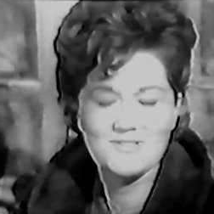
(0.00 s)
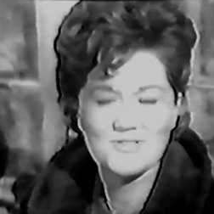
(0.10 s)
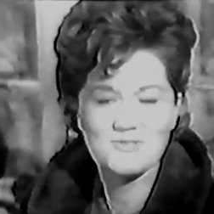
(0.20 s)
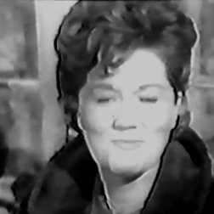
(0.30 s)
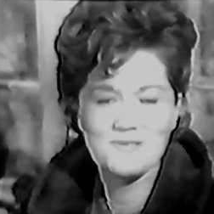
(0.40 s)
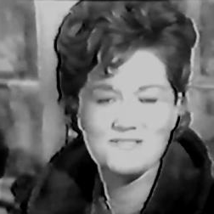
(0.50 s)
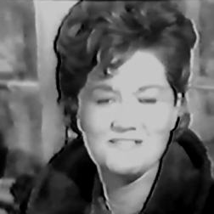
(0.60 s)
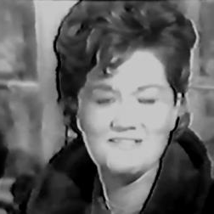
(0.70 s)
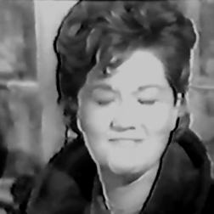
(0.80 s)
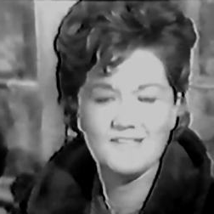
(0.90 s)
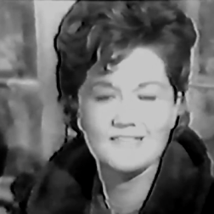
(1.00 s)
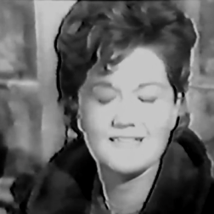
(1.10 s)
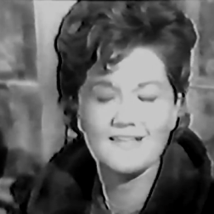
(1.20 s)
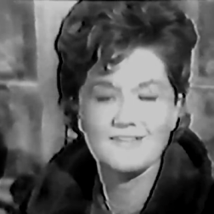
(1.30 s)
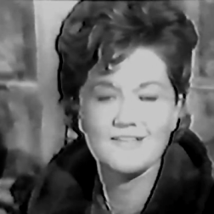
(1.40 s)
He used to spend his
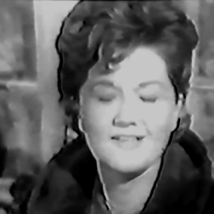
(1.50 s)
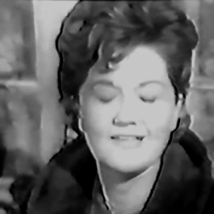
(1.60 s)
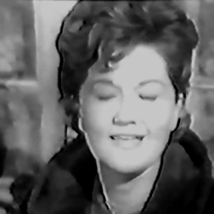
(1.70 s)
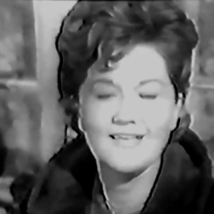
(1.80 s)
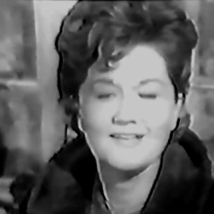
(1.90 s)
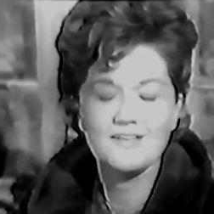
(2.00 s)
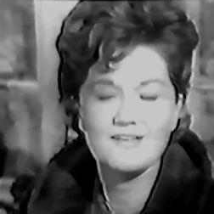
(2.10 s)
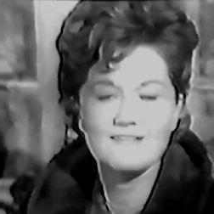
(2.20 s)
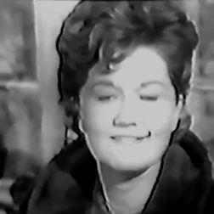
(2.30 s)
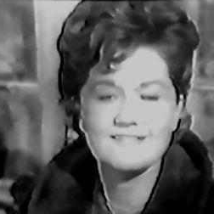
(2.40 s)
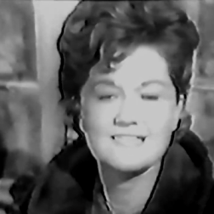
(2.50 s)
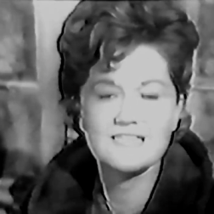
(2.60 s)
evenings out there laying underneath it,